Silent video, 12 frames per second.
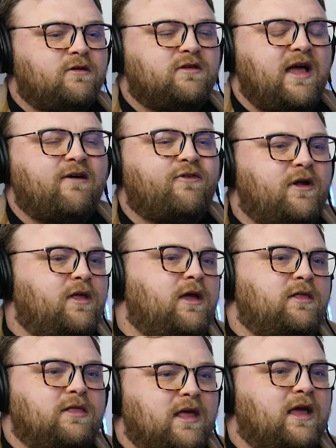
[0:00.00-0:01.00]
There's
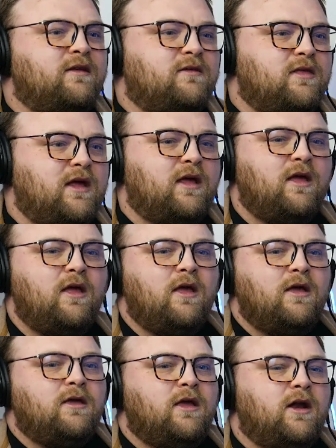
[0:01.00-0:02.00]
definitely things that,
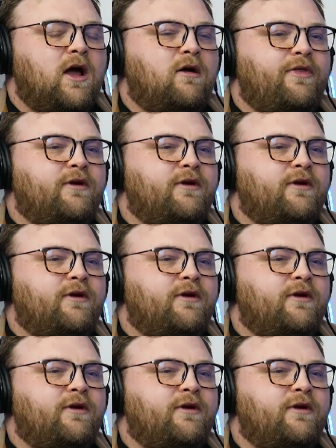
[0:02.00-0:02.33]
you know,